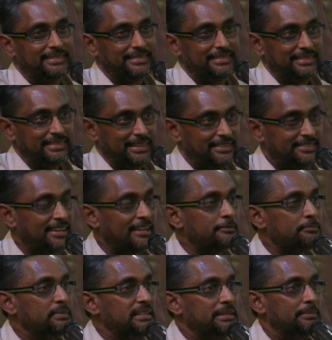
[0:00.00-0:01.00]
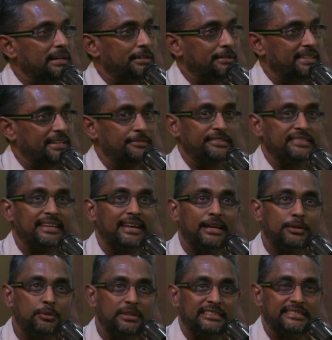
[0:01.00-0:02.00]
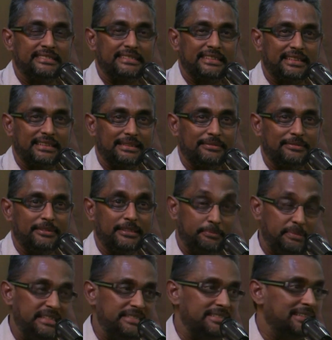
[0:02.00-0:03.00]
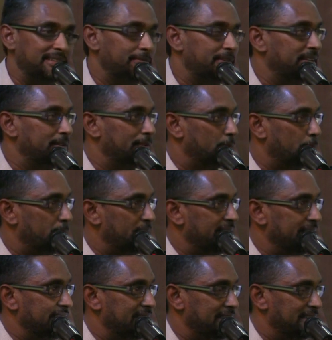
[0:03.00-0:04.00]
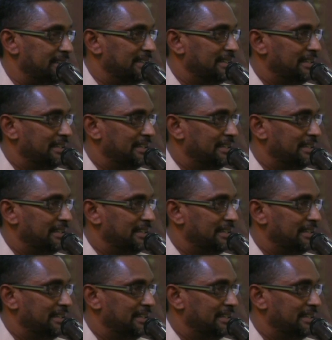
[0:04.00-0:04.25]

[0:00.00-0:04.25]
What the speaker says: struck me about Dato' Sri Anwar's speech when he opened the